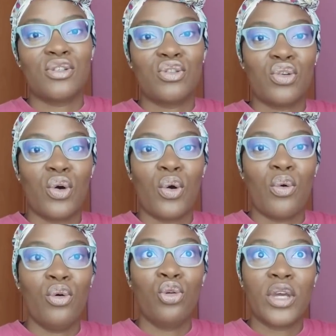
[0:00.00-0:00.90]

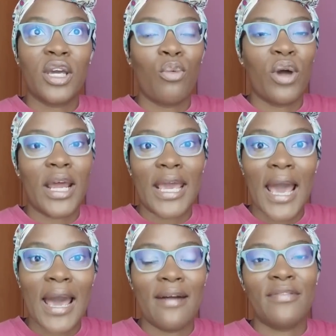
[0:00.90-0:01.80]
So looking at what I
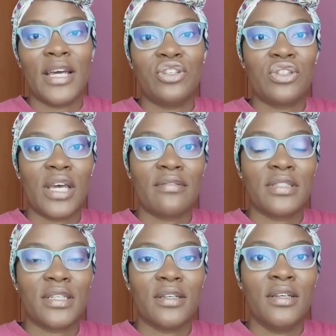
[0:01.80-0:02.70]
have, I just
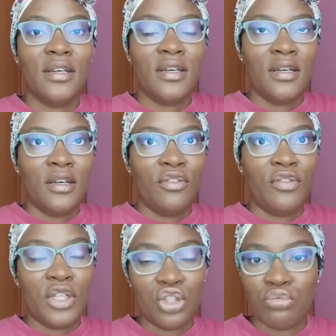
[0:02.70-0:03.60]
have to
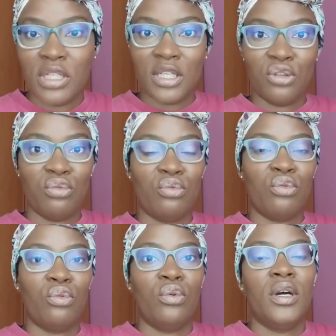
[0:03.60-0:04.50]
finish reading
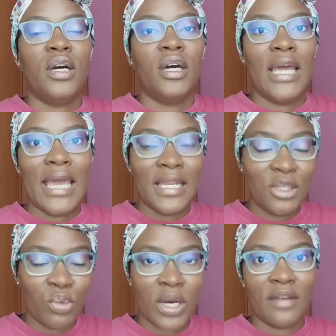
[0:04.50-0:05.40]
through,
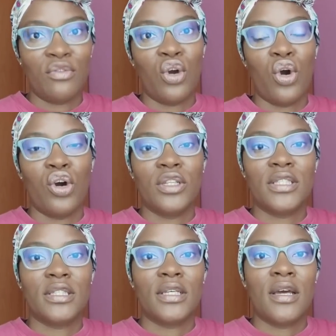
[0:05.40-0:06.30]
edit what I've
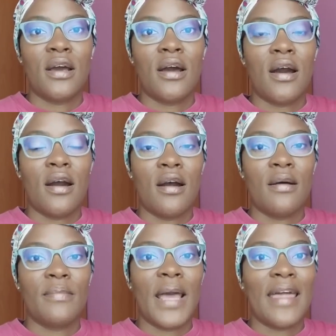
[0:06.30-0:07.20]
got,
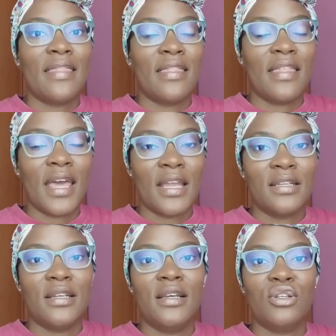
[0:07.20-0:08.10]
and
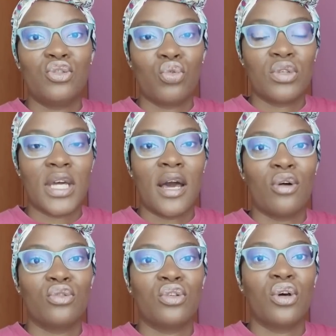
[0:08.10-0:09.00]
then sort
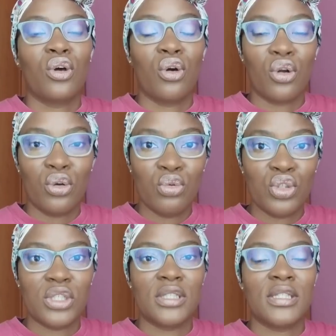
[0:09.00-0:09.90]
out
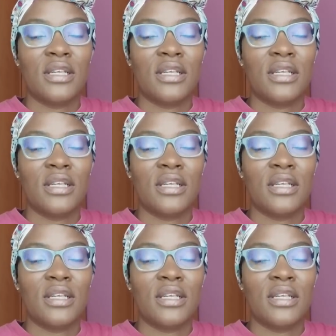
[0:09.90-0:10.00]
conclusions.